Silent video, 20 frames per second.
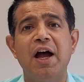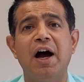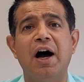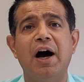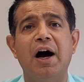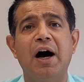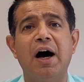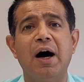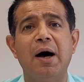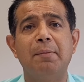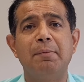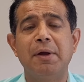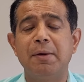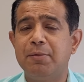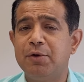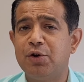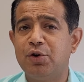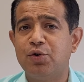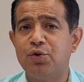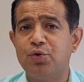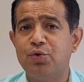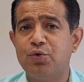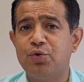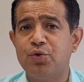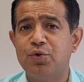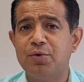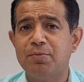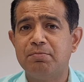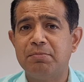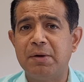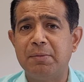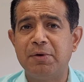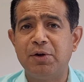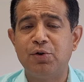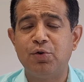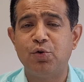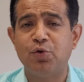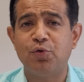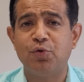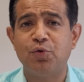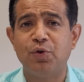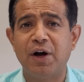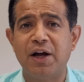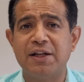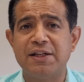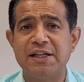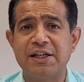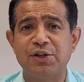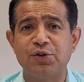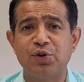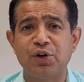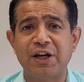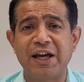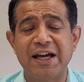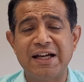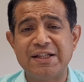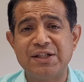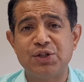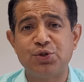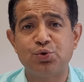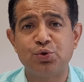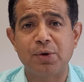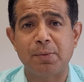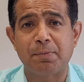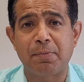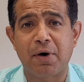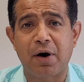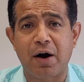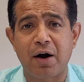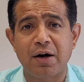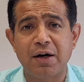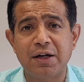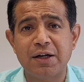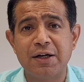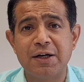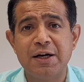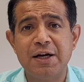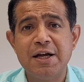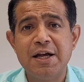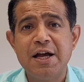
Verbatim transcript: Uh, maybe you maybe go and take your kids to the park,